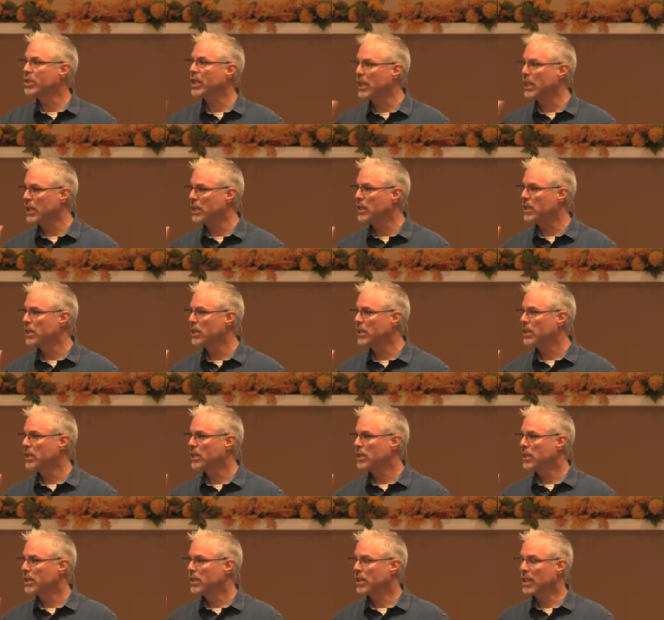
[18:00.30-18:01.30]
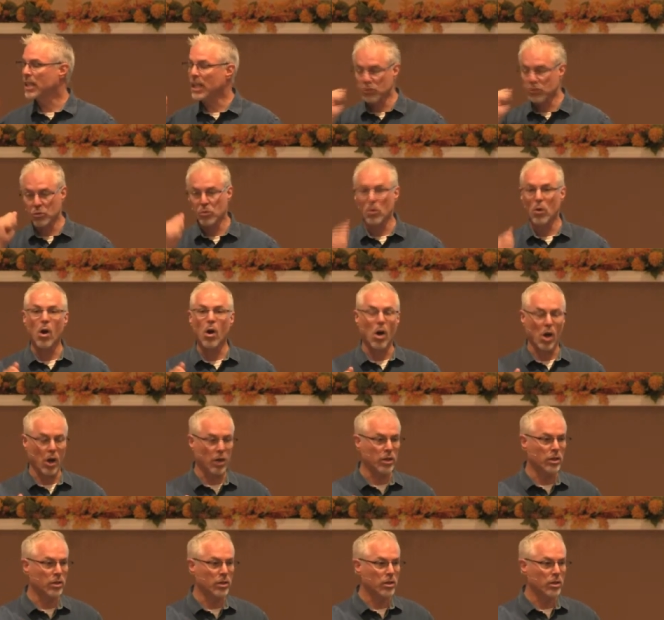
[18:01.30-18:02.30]
sin. And that's wrong.
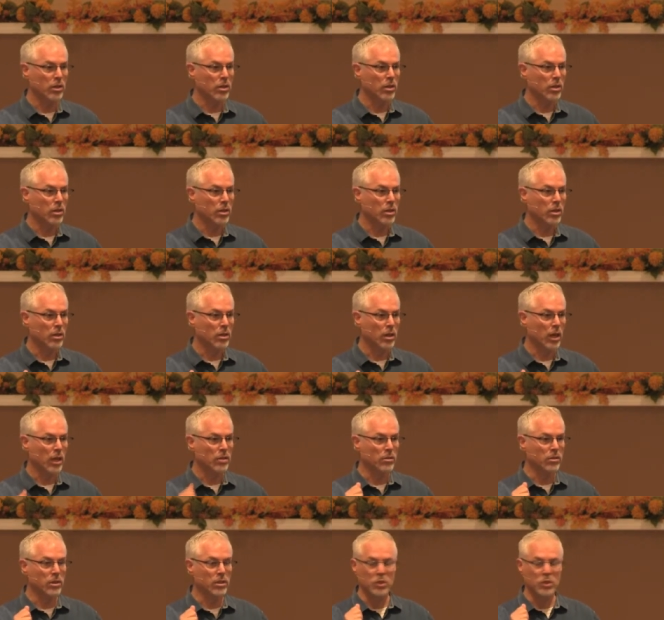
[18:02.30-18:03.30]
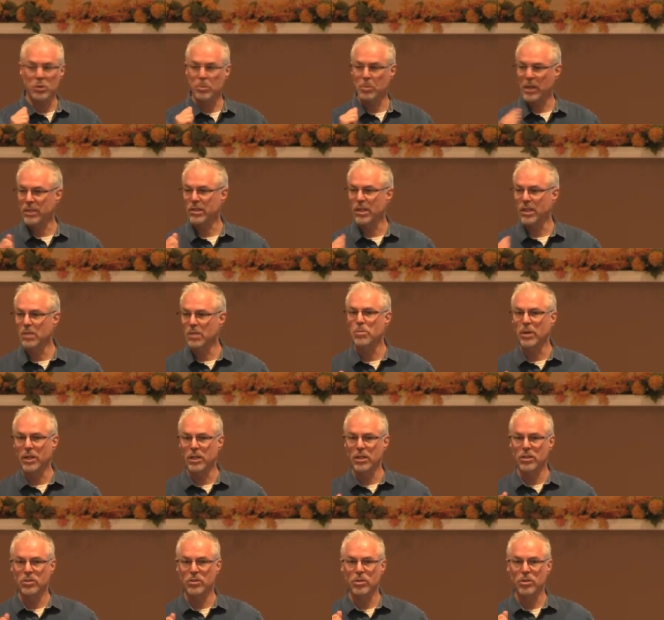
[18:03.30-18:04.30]
I don't expect
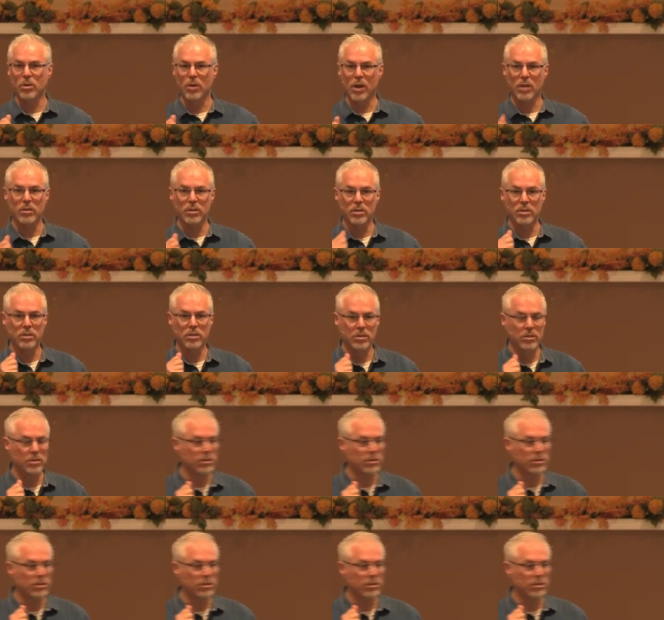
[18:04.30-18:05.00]
anybody to go out and